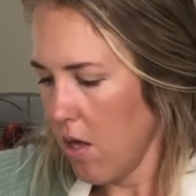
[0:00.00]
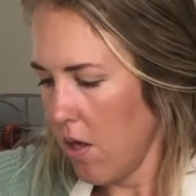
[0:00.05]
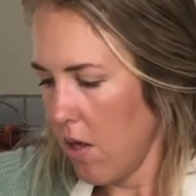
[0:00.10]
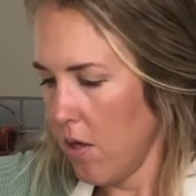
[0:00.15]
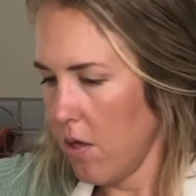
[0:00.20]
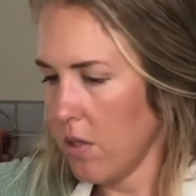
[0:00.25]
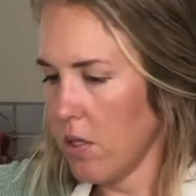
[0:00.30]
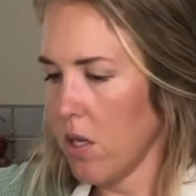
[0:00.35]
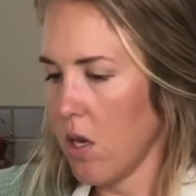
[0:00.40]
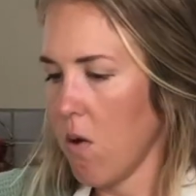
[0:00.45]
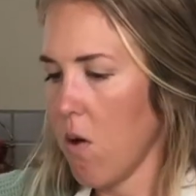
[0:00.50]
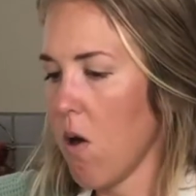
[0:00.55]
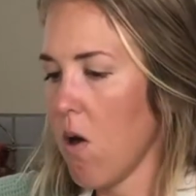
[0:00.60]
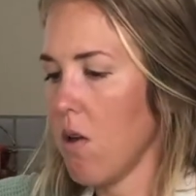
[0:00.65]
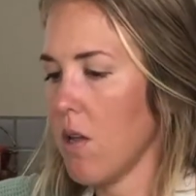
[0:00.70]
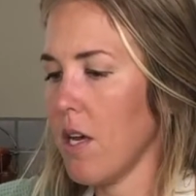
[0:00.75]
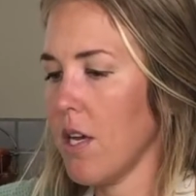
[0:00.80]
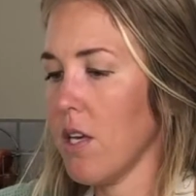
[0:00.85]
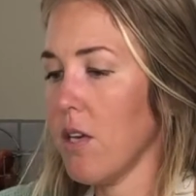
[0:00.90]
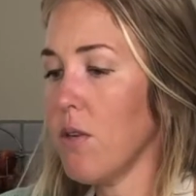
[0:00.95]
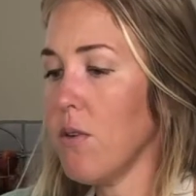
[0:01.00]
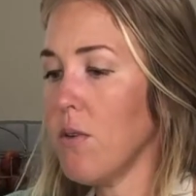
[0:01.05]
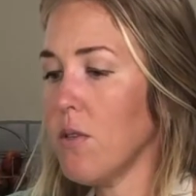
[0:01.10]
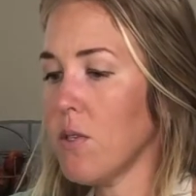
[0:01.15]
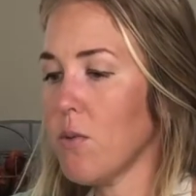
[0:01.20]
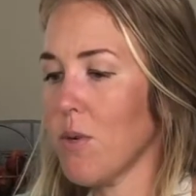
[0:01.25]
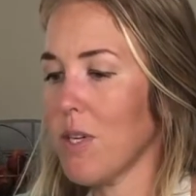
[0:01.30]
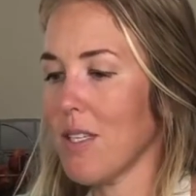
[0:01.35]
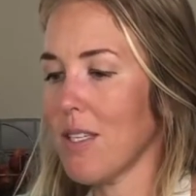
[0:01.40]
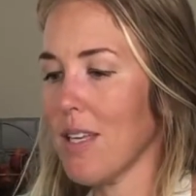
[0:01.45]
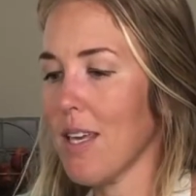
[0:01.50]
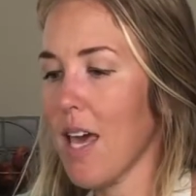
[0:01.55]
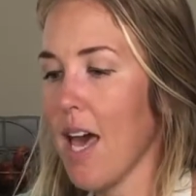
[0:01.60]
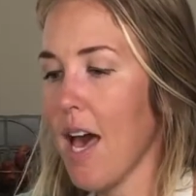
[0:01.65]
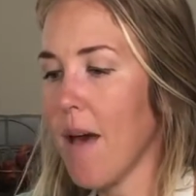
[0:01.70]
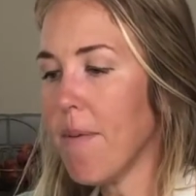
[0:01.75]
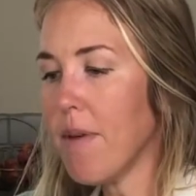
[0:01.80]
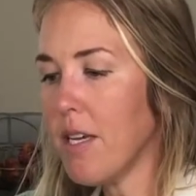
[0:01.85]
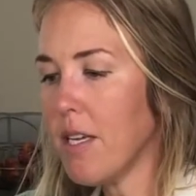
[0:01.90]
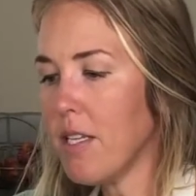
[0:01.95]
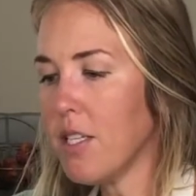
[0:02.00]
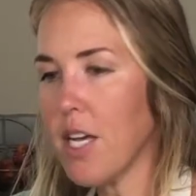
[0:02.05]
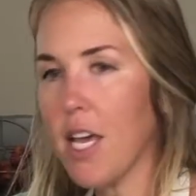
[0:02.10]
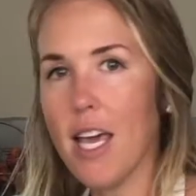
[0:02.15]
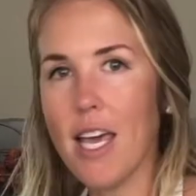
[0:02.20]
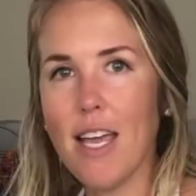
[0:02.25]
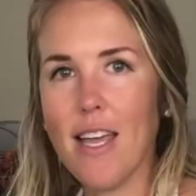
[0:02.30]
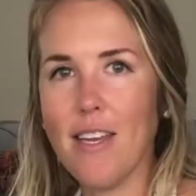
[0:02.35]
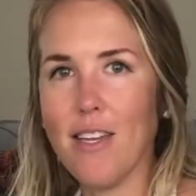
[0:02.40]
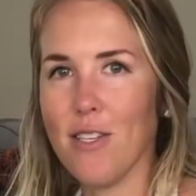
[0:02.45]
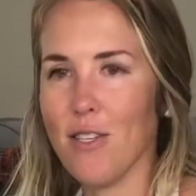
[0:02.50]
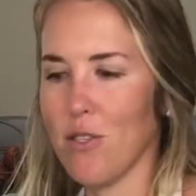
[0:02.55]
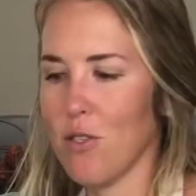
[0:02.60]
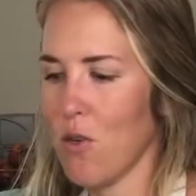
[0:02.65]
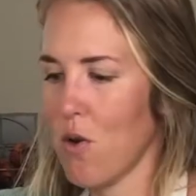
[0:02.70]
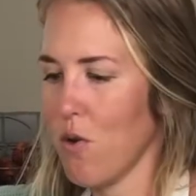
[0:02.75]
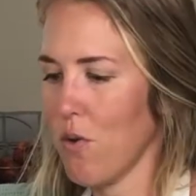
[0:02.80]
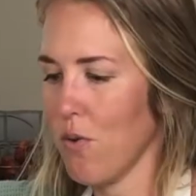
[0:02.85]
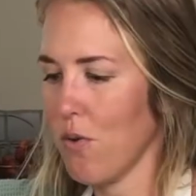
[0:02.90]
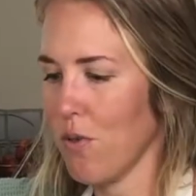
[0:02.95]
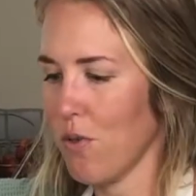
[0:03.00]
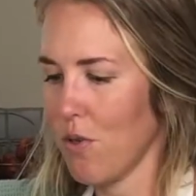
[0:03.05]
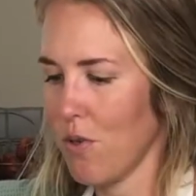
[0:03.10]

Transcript: So all I used was the cabbage and salt.